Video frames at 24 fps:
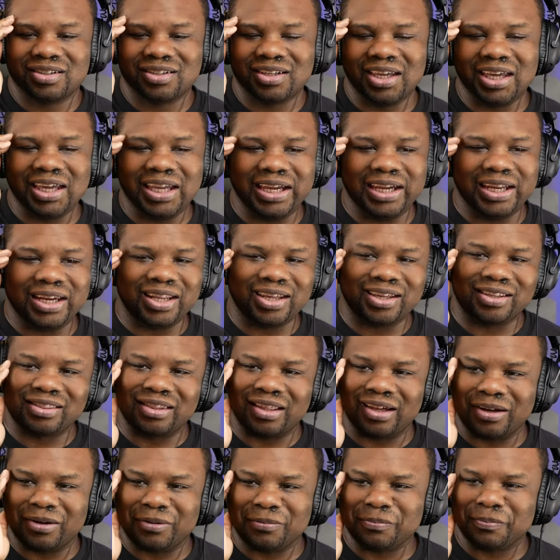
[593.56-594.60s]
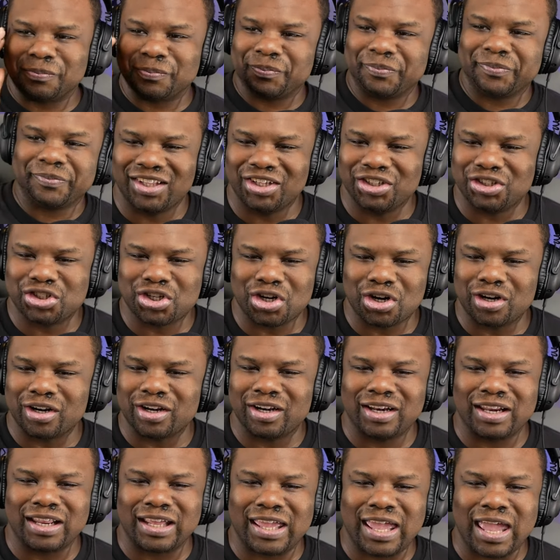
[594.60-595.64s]
eating them? It's turned
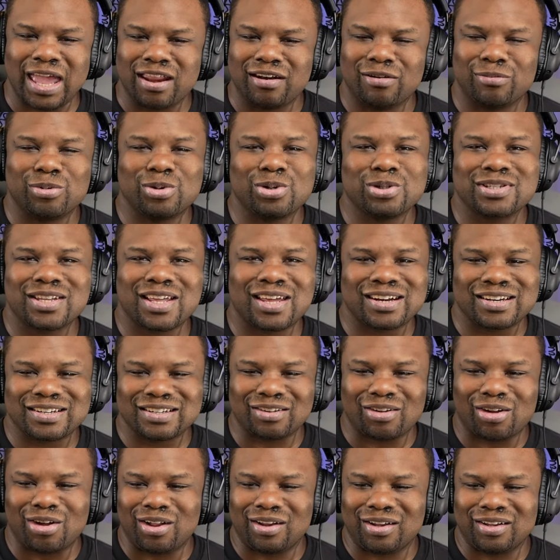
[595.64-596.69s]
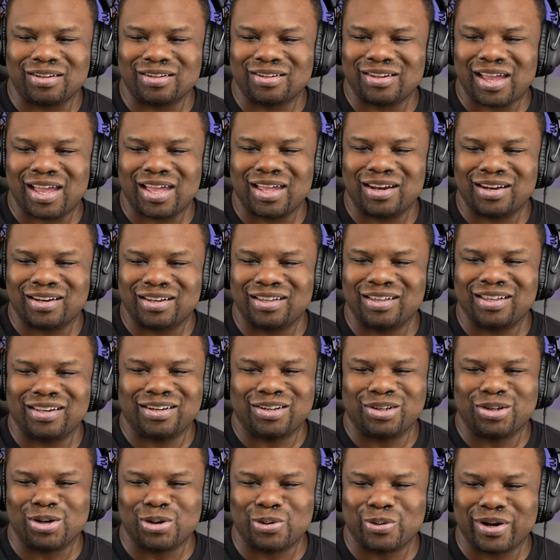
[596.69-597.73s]
into cannibals out of
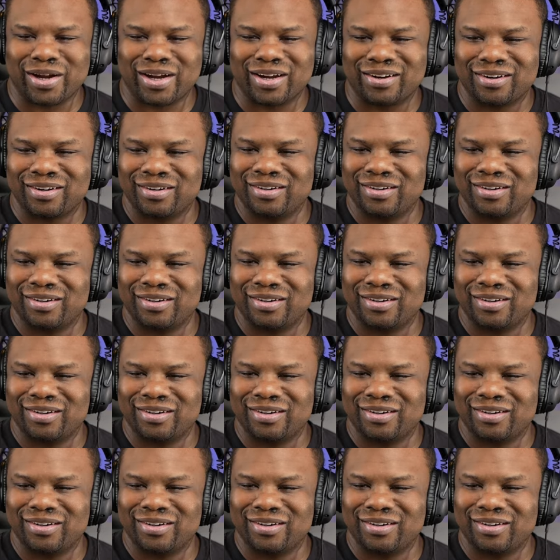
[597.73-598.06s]
nowhere.